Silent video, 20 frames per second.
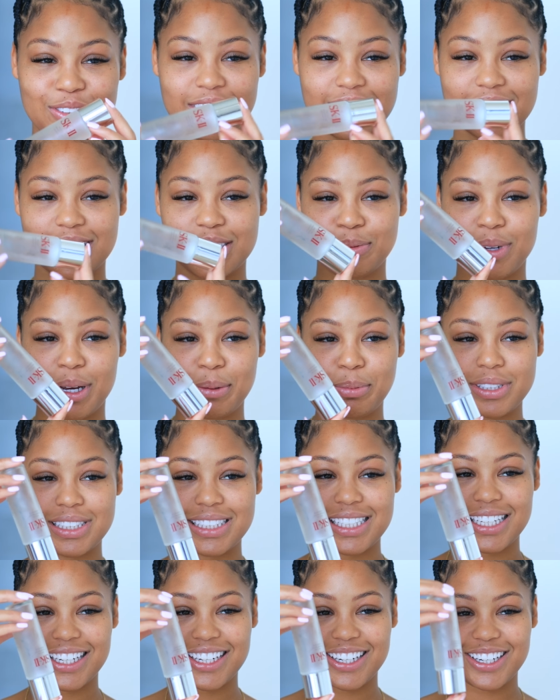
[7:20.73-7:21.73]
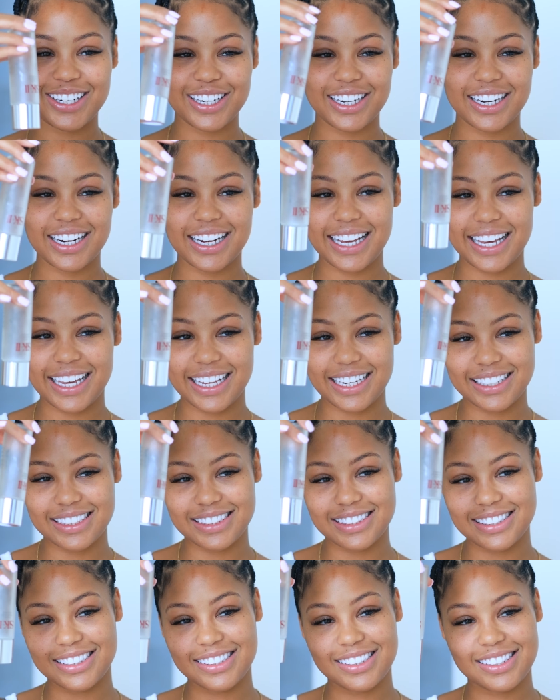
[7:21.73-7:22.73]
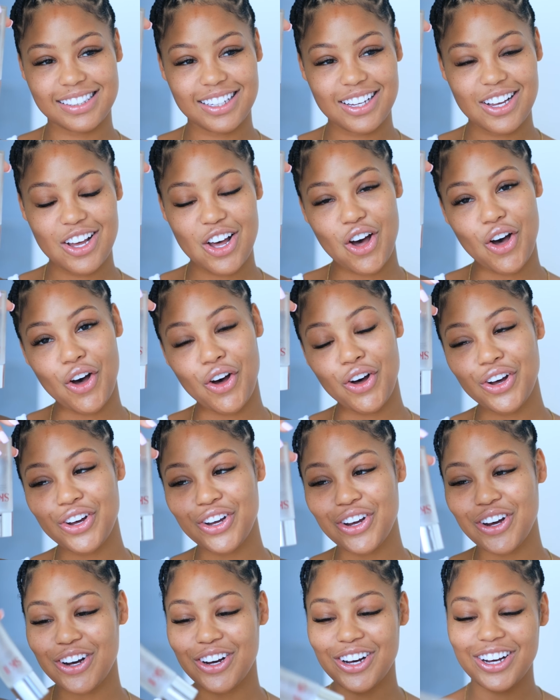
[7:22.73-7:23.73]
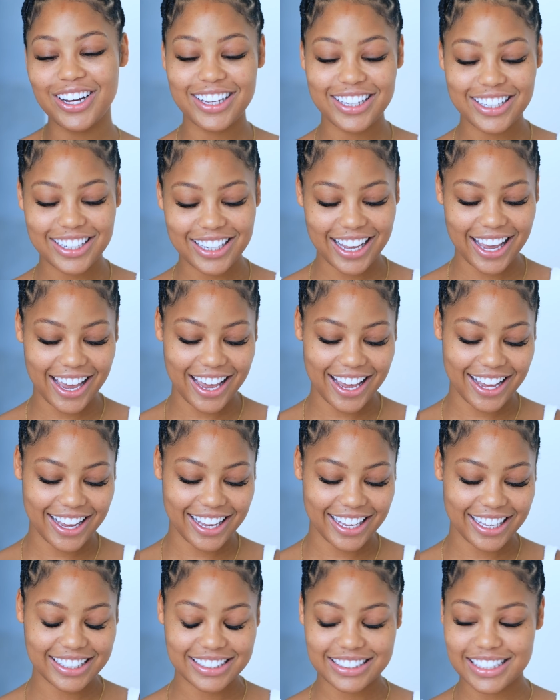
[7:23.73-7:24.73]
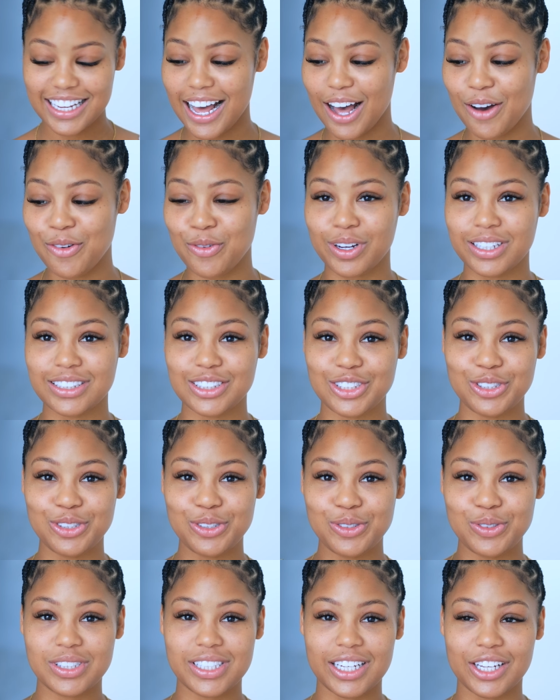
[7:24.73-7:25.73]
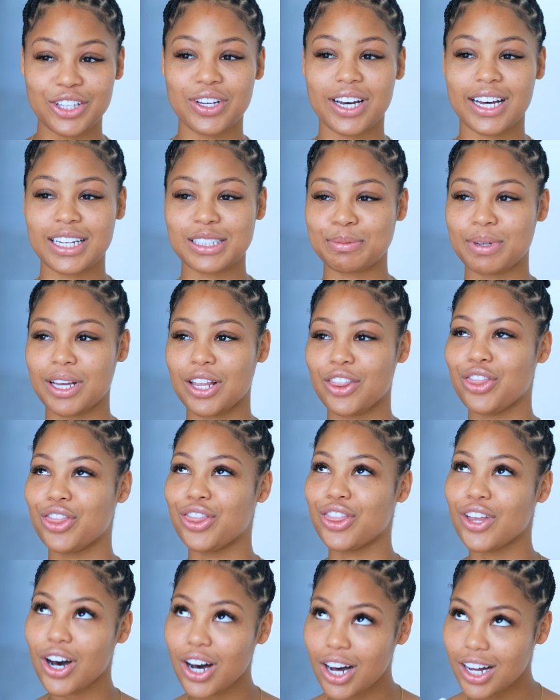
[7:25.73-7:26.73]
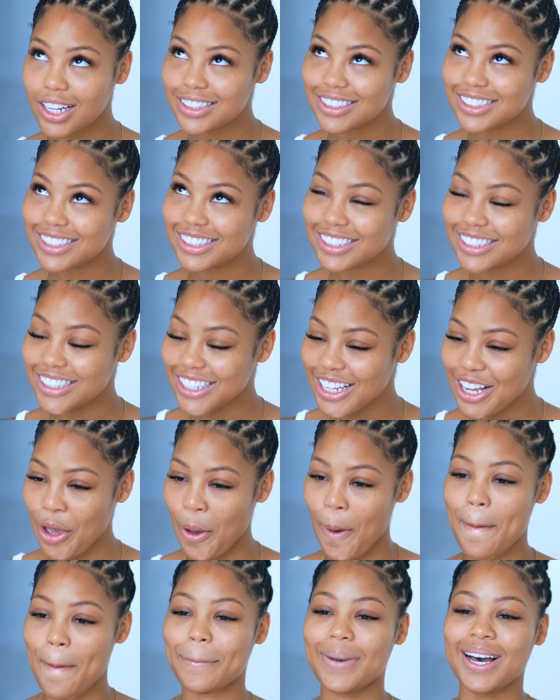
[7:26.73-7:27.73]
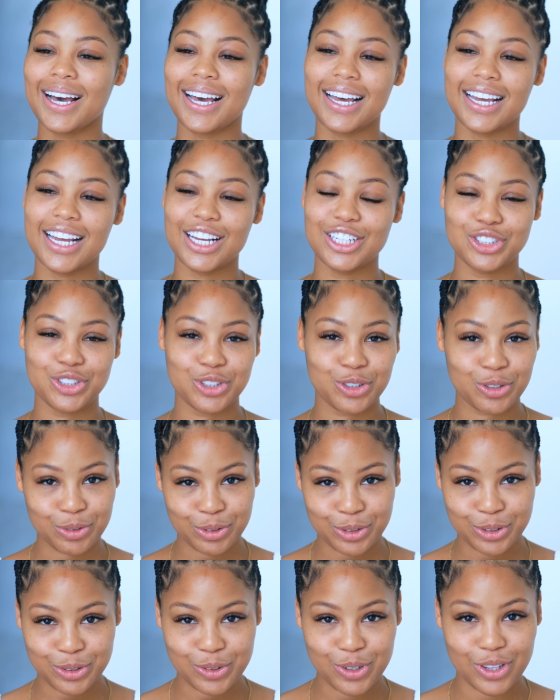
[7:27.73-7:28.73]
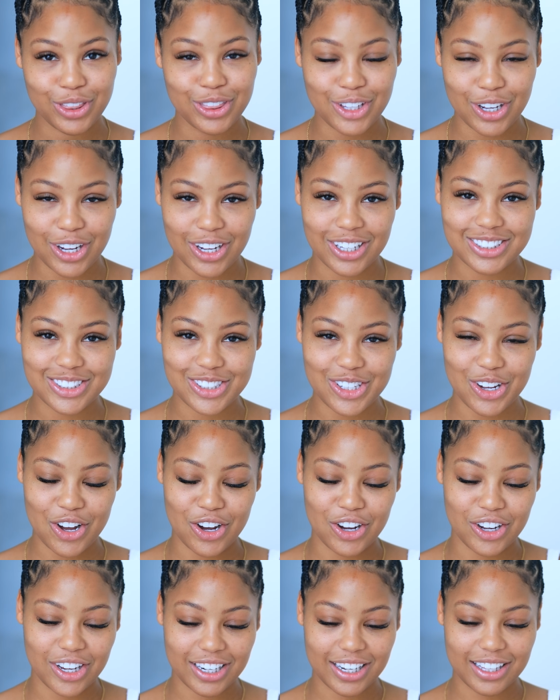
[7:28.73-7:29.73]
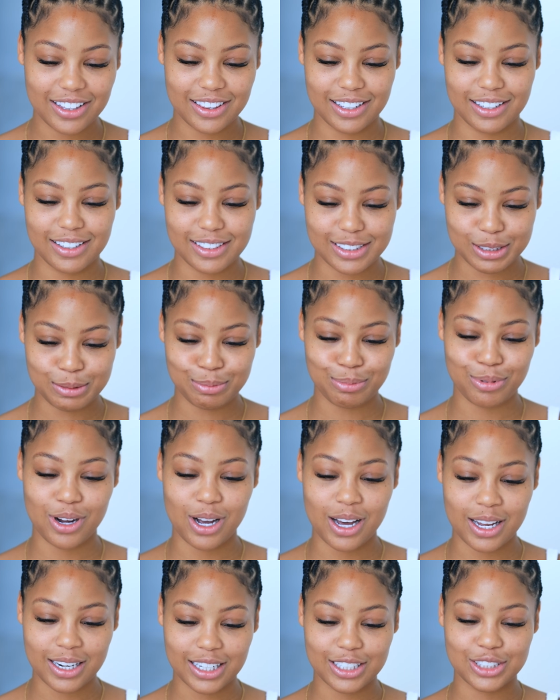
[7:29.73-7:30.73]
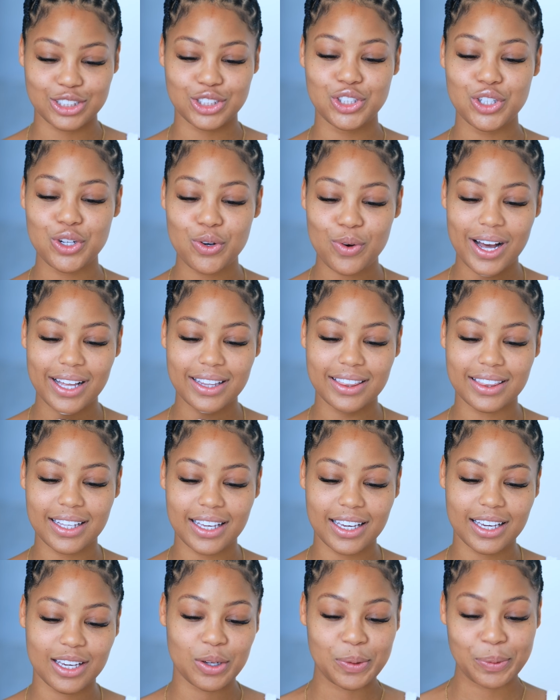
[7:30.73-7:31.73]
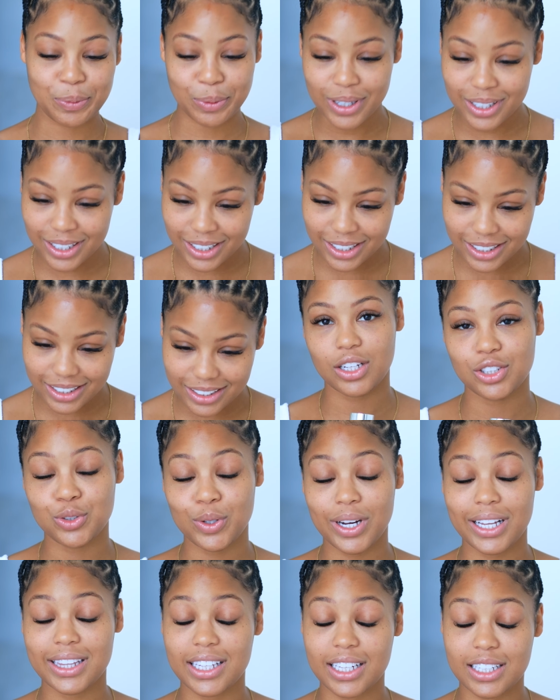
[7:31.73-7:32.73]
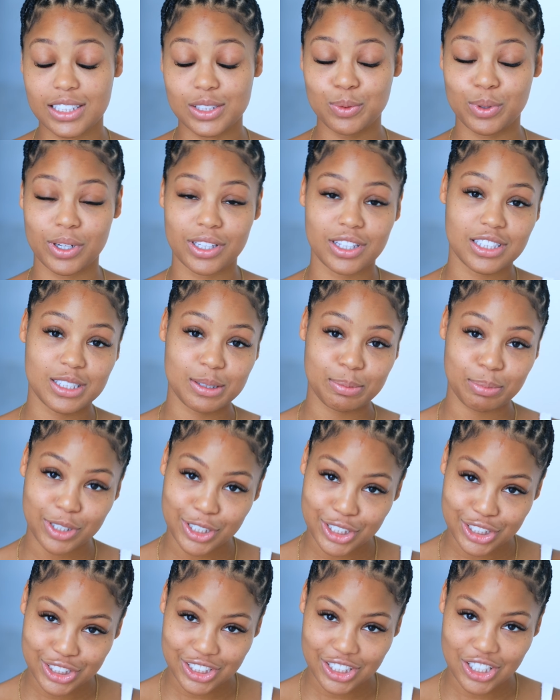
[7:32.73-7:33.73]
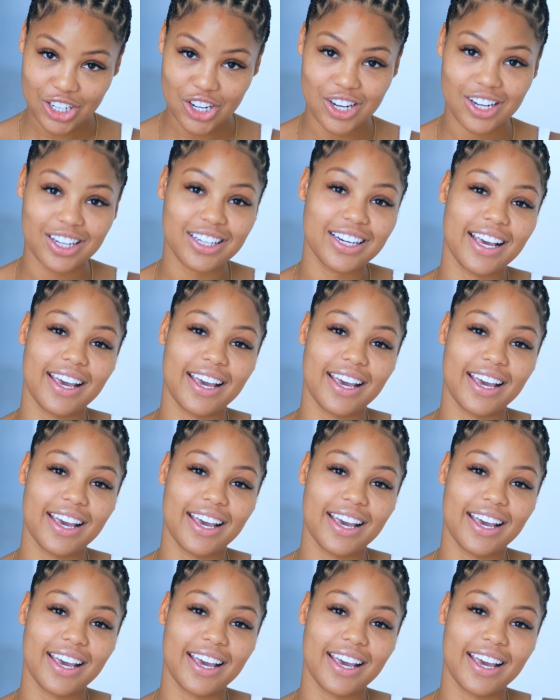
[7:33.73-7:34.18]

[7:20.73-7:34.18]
This is my PITERA, and it's all gone. And yeah, I want to tell you guys my thoughts, my true thoughts on this product. Do I think it worked? Do I think it's worth splurging on?